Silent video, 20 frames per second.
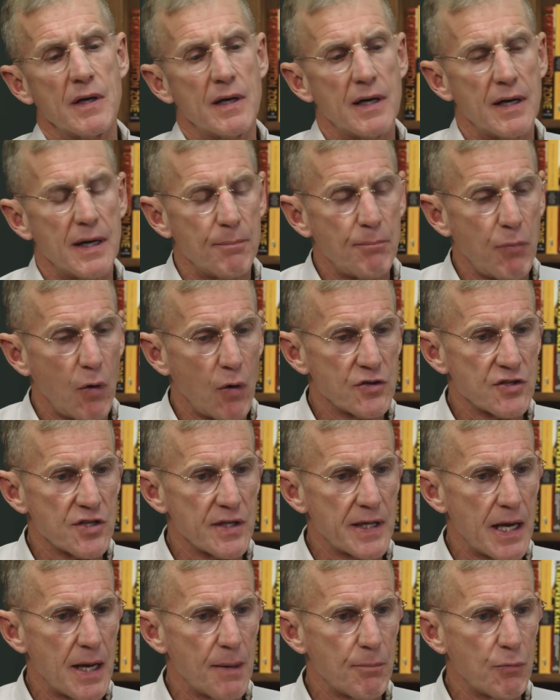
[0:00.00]
uh, parts
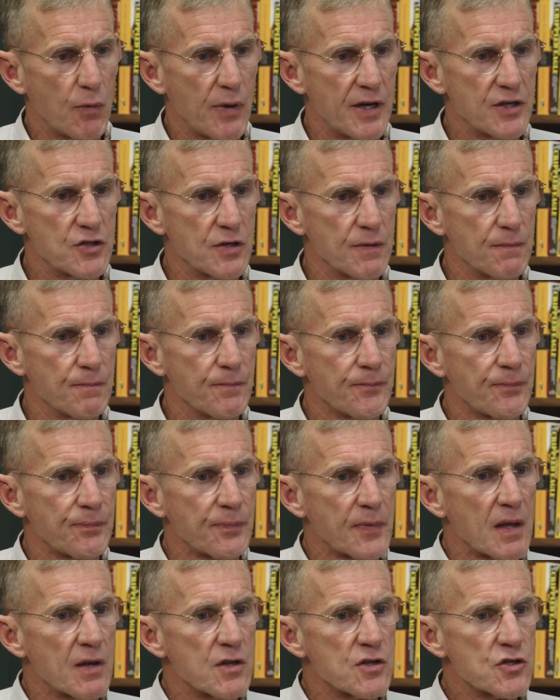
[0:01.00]
of the operation.
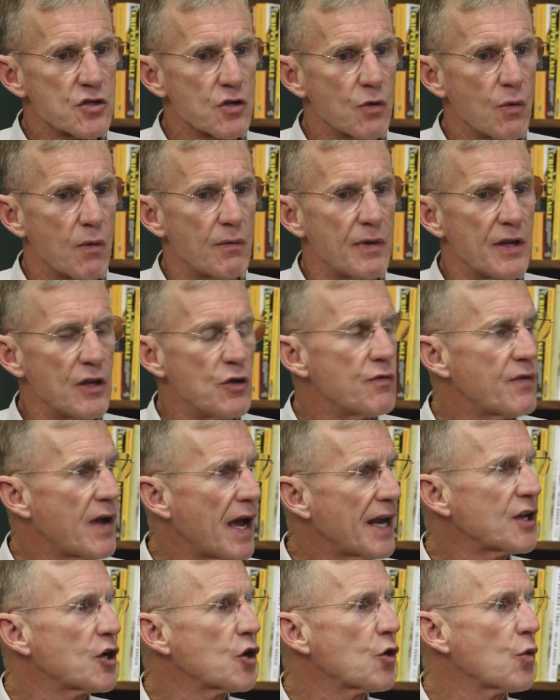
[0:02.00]
So you've
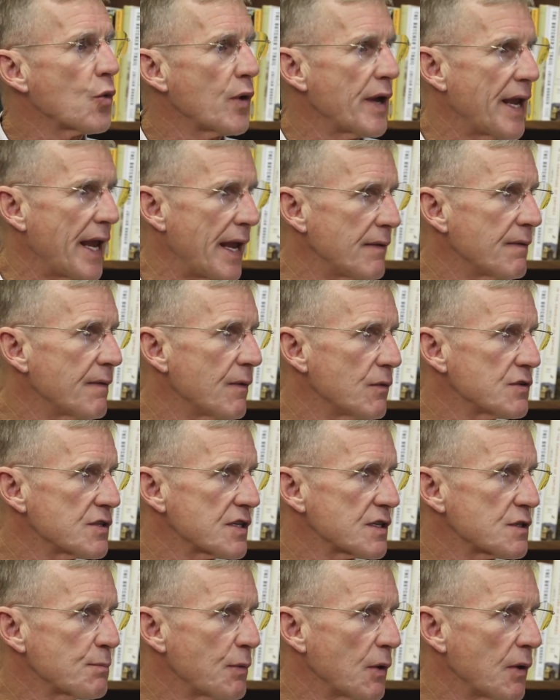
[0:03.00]
got to create those
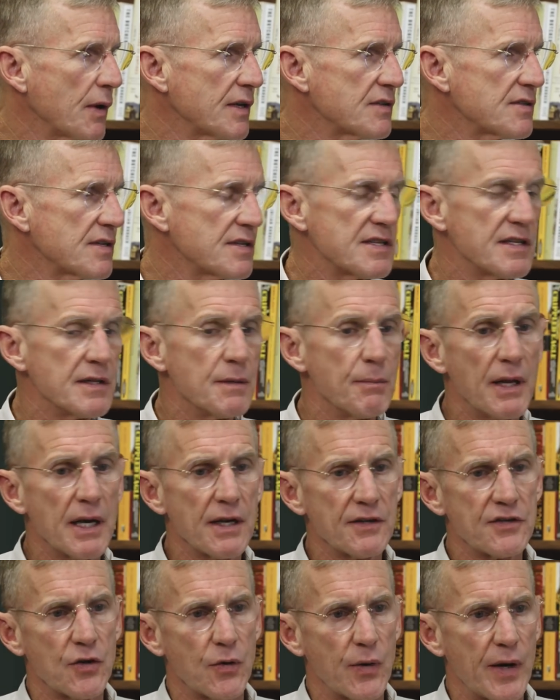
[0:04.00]
experiences. In the
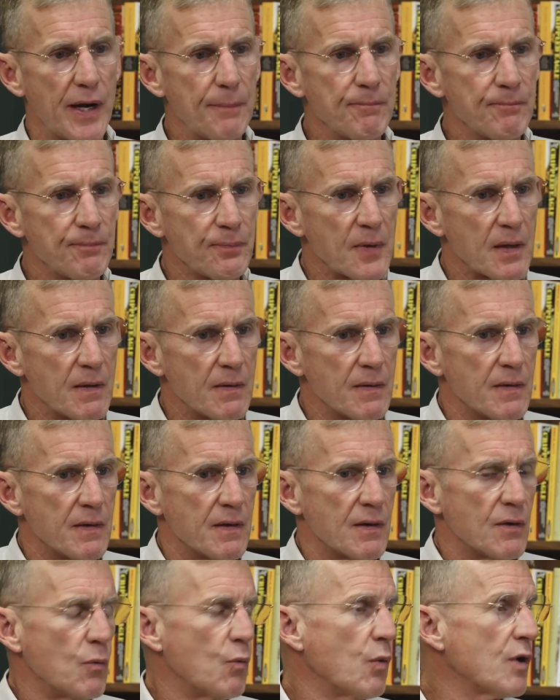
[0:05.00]
military,
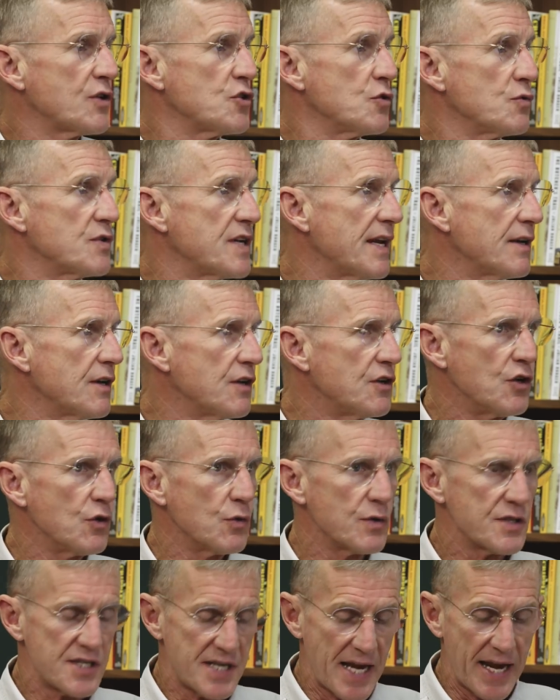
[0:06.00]
what you tend to
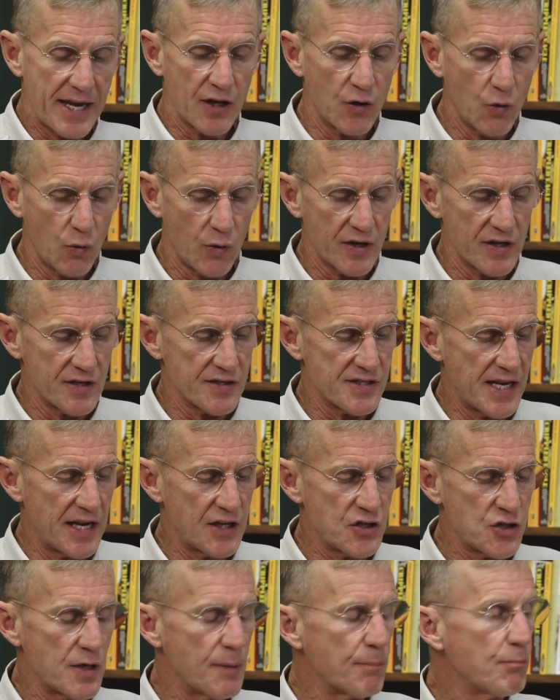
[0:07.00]
do is take an
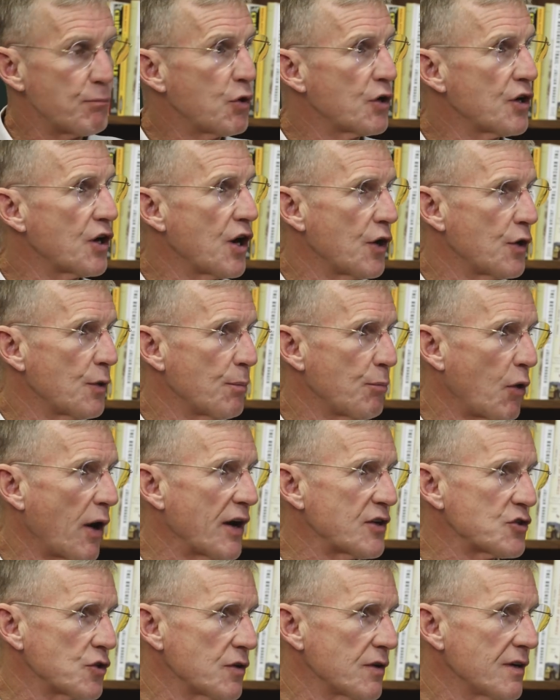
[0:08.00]
organization and put it under
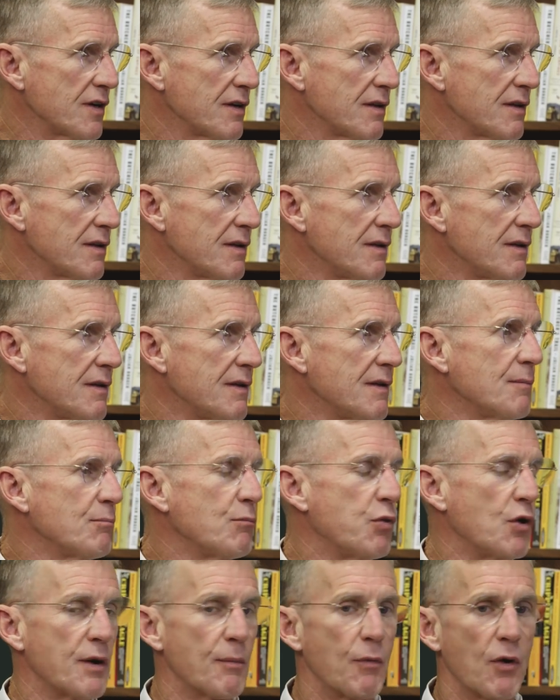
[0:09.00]
pressure.
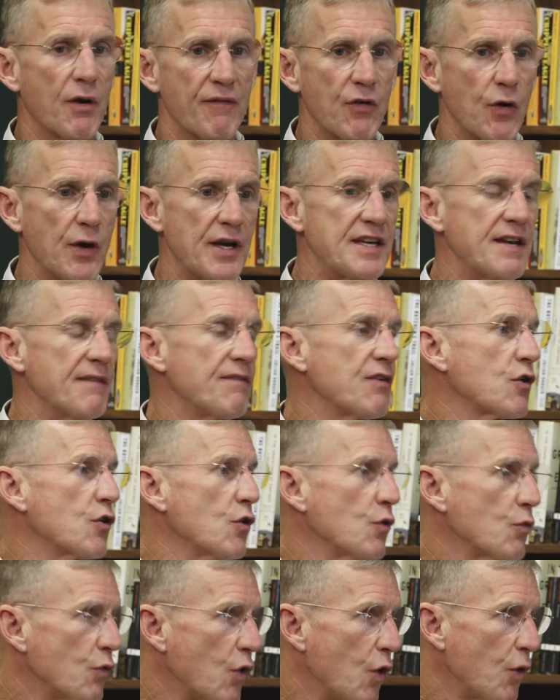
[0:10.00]
Put them on a very
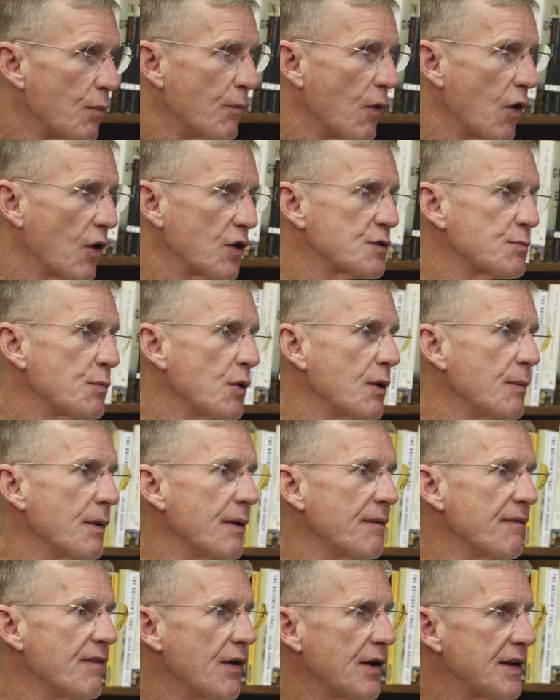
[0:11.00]
difficult road march, put them
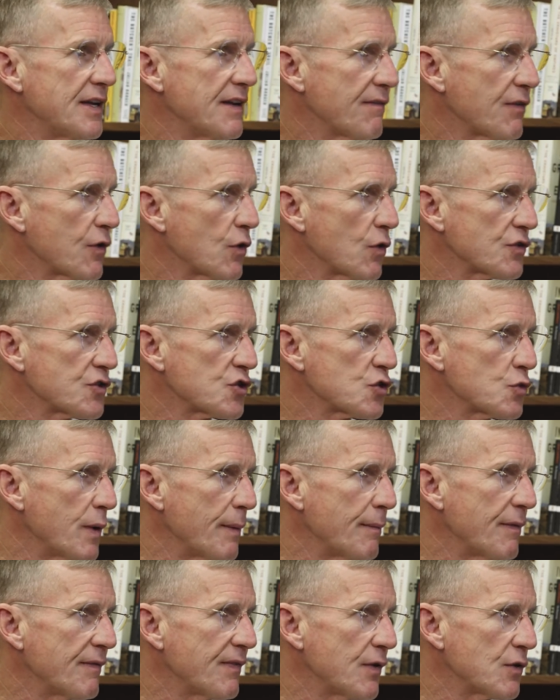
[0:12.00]
in a very difficult
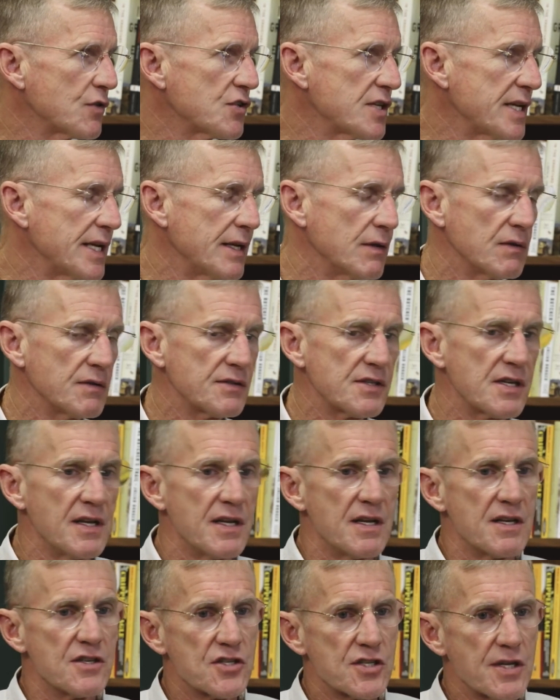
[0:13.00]
swim if they're SEALs,
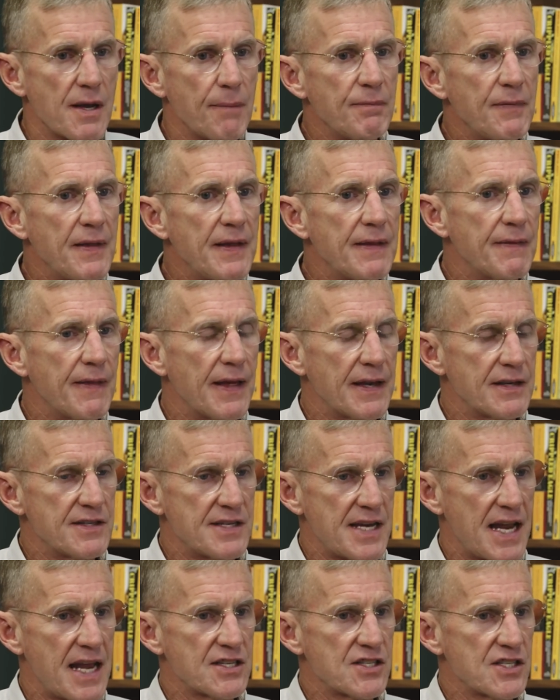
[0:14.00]
something that
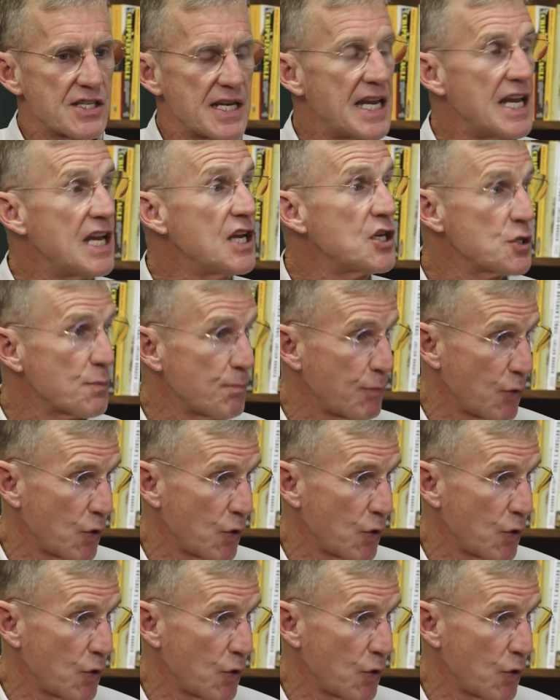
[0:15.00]
tests each